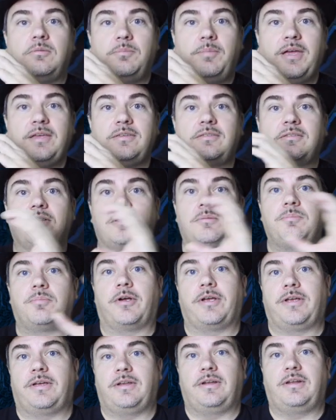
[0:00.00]
you basically
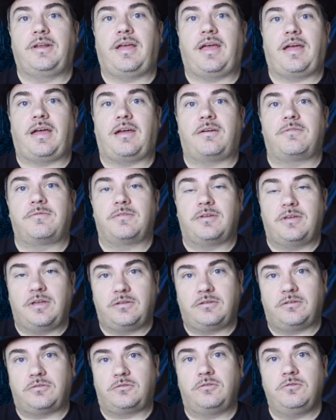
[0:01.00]
break it in half
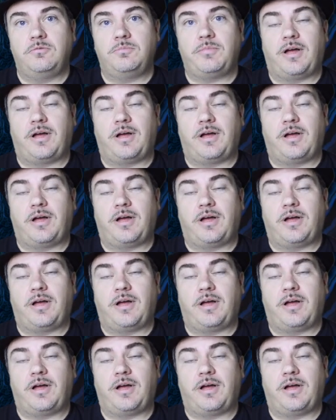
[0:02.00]
into two